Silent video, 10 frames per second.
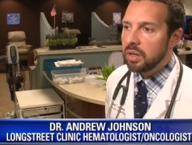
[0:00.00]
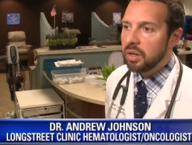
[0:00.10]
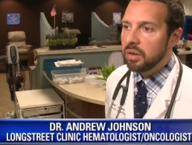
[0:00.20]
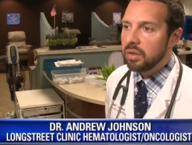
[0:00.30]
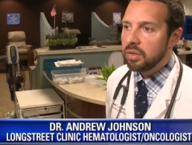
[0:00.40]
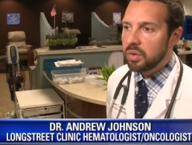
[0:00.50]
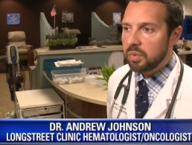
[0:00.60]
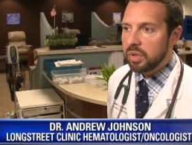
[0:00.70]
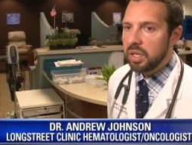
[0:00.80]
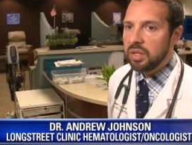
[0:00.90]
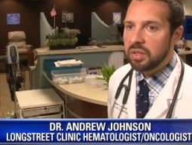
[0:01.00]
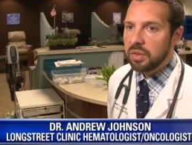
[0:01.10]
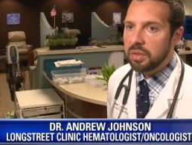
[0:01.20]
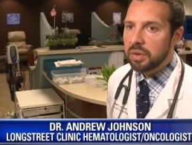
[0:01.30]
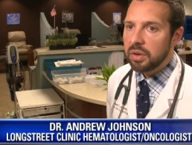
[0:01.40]
their
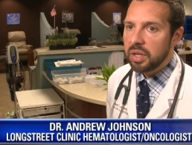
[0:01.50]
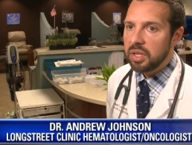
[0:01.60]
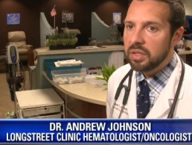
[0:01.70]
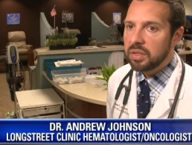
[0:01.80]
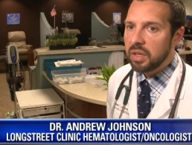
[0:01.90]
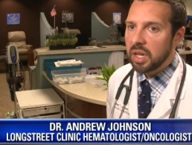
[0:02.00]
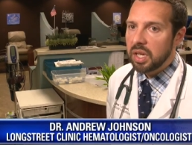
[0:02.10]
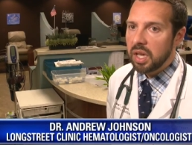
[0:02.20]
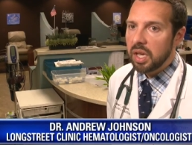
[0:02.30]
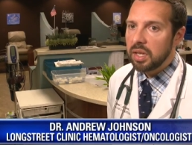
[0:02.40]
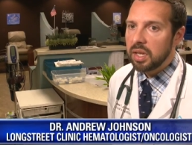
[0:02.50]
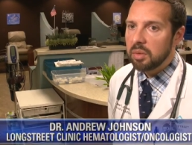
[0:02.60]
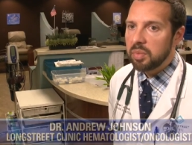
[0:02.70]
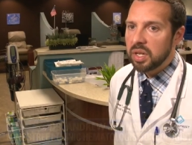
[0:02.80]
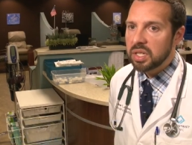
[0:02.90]
20s and 30s that can
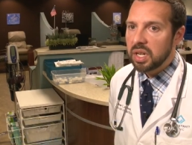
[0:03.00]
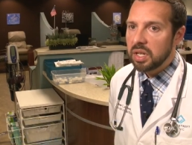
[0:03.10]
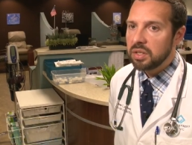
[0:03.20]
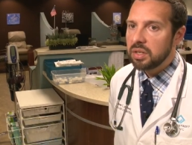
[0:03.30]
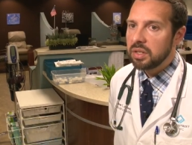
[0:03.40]
get breast cancer.